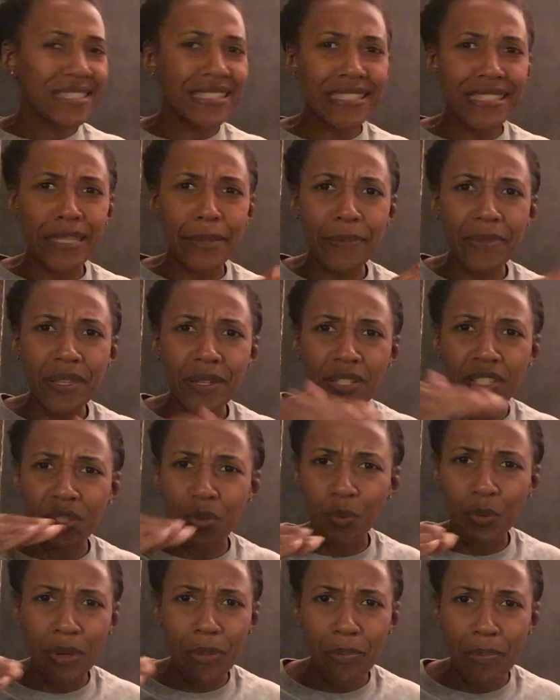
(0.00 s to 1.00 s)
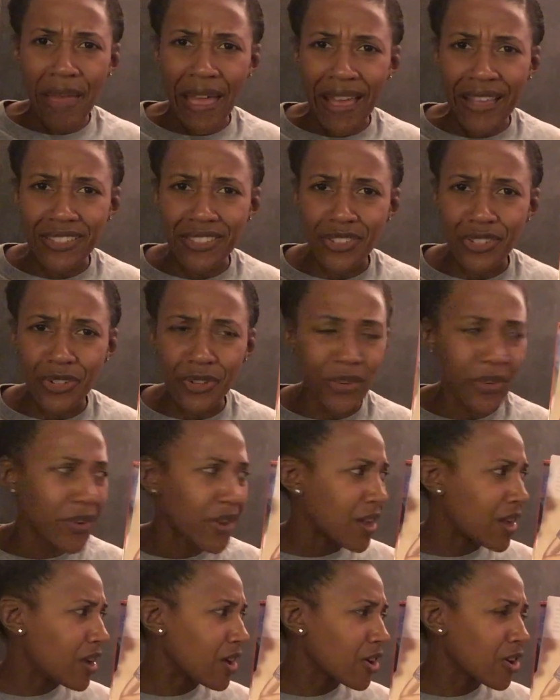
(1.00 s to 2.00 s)
Something just went past her
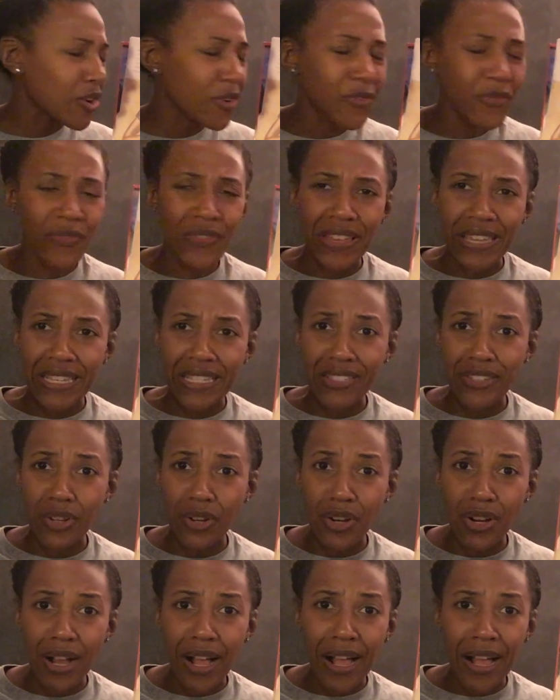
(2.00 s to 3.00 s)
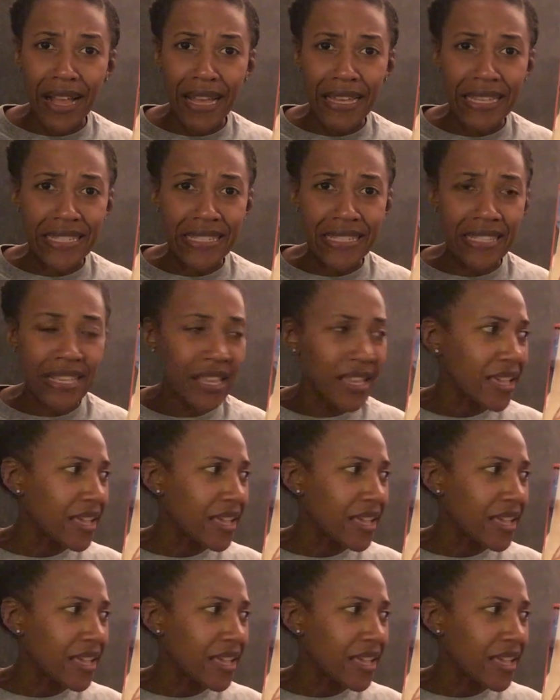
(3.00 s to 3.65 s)
face, her eyes,